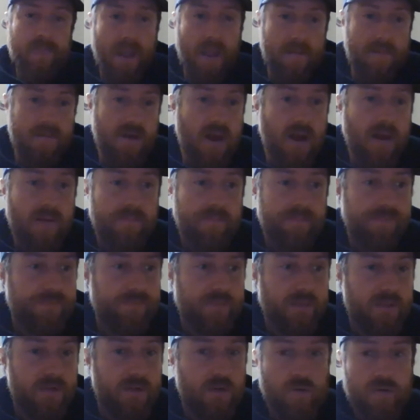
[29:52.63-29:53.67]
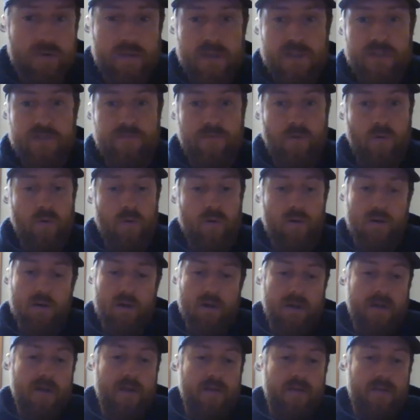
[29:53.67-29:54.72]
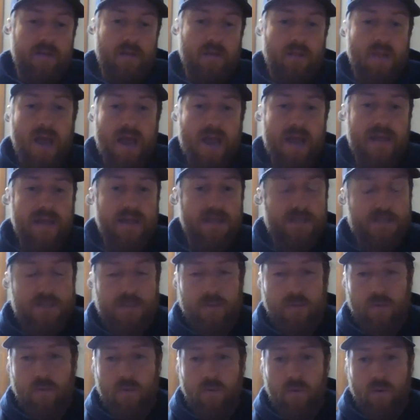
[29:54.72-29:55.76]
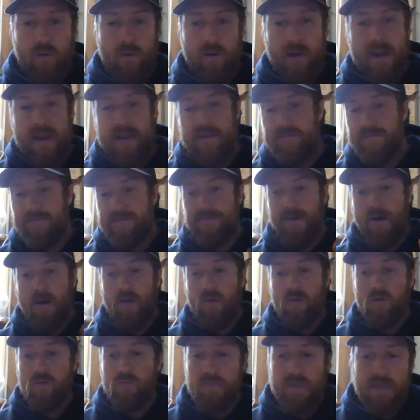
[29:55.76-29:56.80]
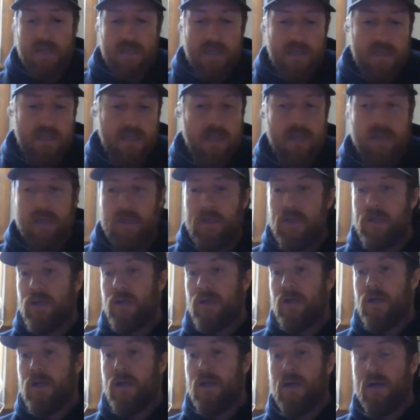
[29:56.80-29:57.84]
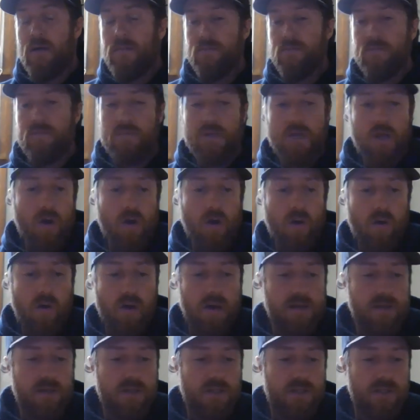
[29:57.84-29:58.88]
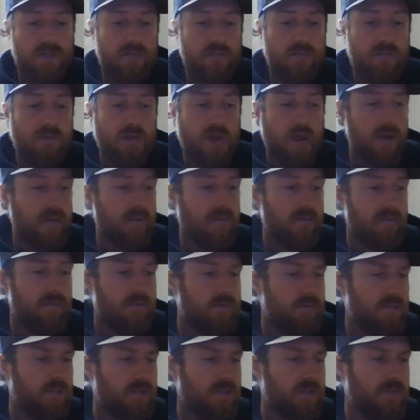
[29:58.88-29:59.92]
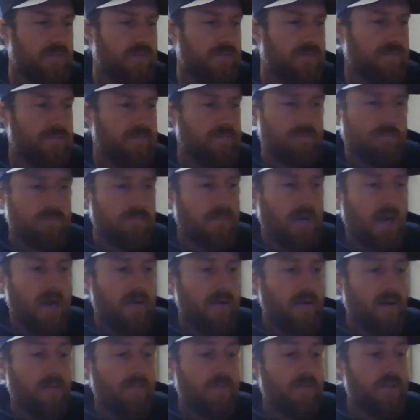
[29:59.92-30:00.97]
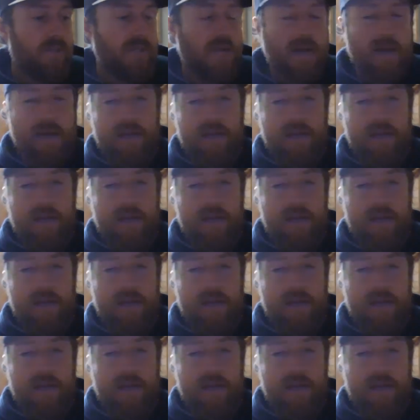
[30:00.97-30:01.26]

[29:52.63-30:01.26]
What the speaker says: I'm not doing this for the likes or, hey, follow me. No, God just I'm just kind